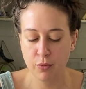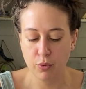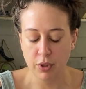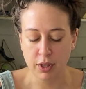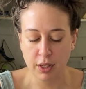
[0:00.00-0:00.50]

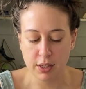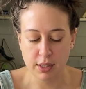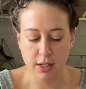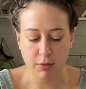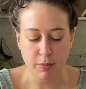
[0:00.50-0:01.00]
with glazes
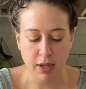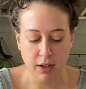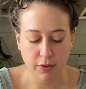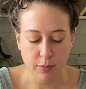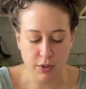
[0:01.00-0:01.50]
that we make
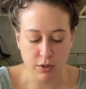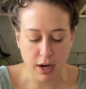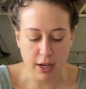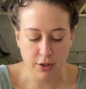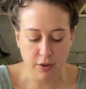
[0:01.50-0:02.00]
from
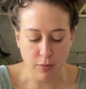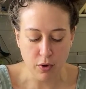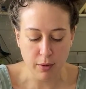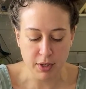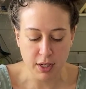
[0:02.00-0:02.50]
scratch from
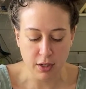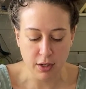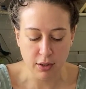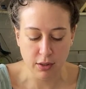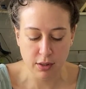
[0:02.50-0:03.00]
raw
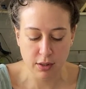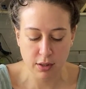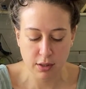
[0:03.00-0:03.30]
materials,